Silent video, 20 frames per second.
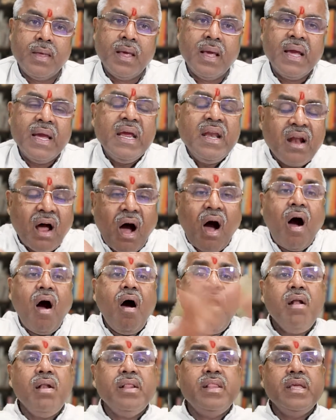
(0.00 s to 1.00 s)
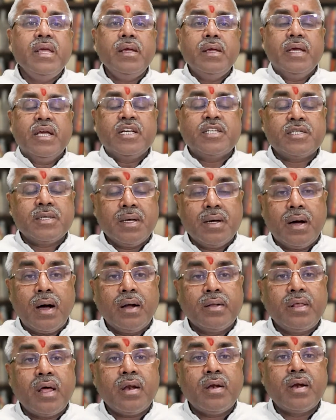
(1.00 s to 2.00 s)
In all the
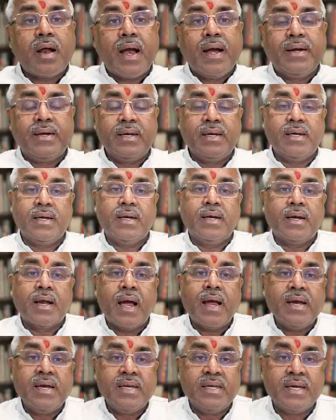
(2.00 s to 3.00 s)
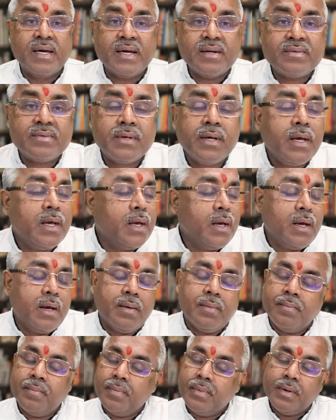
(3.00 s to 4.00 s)
other 99 years,
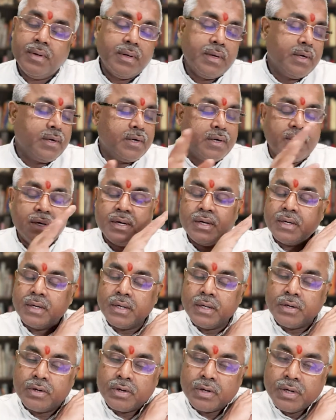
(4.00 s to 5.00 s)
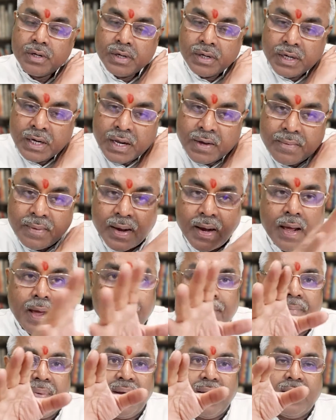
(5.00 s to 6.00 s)
it never
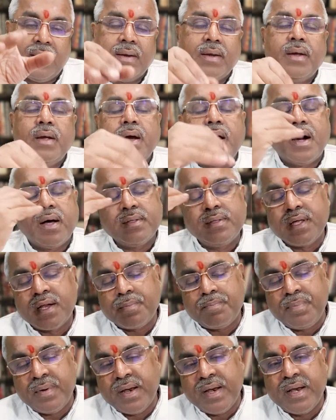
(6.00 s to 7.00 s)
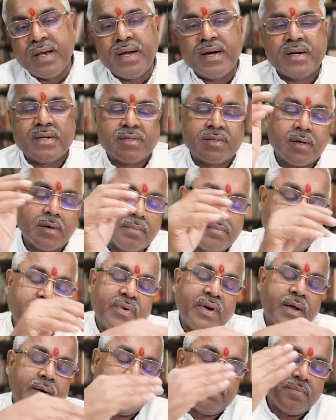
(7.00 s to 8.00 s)
happened. Other planets
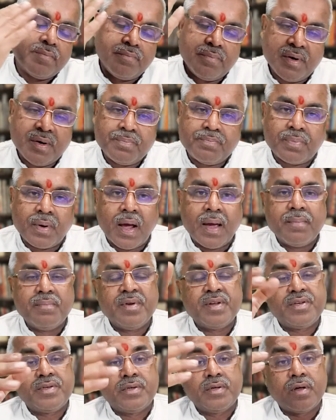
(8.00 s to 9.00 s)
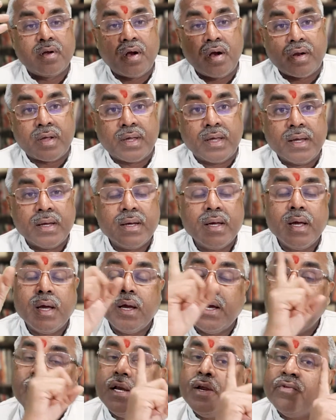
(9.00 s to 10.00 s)
were prime minister or king.
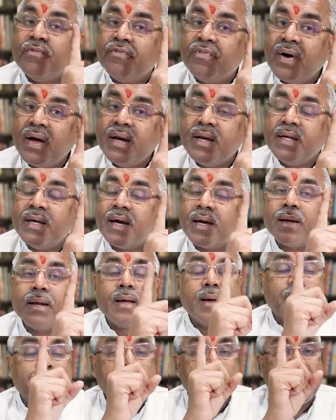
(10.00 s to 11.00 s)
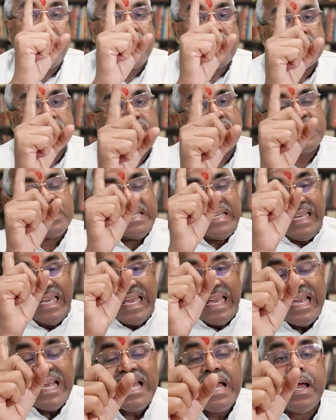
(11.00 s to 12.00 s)
Only 1 year, Mars was
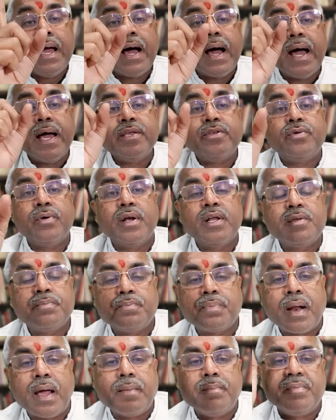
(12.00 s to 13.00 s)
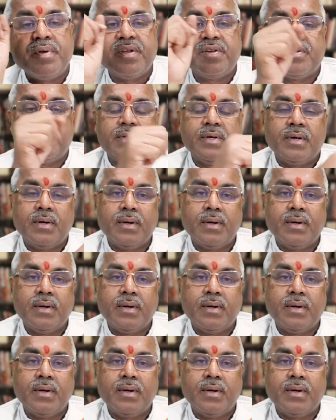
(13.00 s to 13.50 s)
king as well as prime minister.